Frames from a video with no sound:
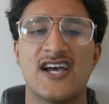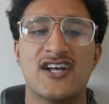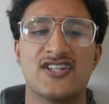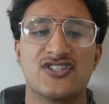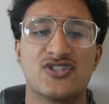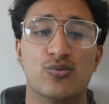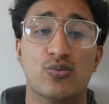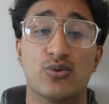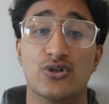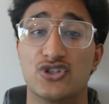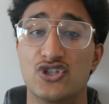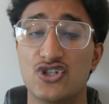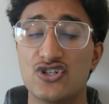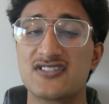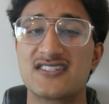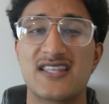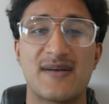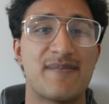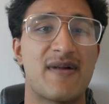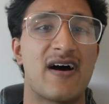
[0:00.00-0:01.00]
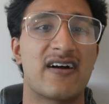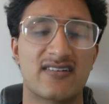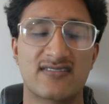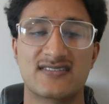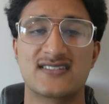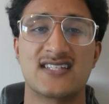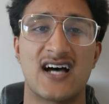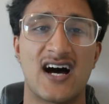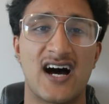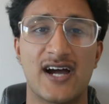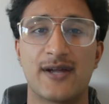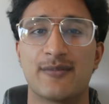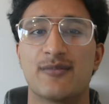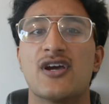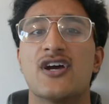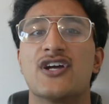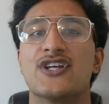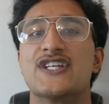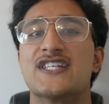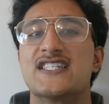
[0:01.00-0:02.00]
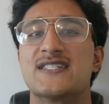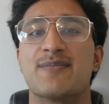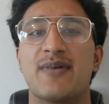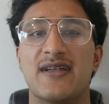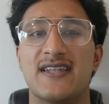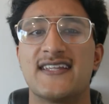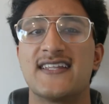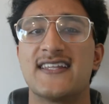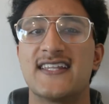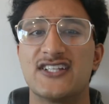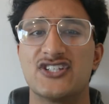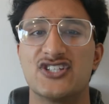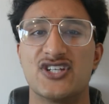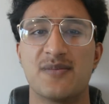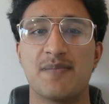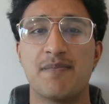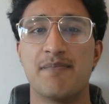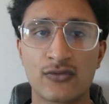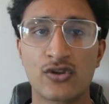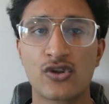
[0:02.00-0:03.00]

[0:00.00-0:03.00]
to reduce the amount of time you spend in the gym,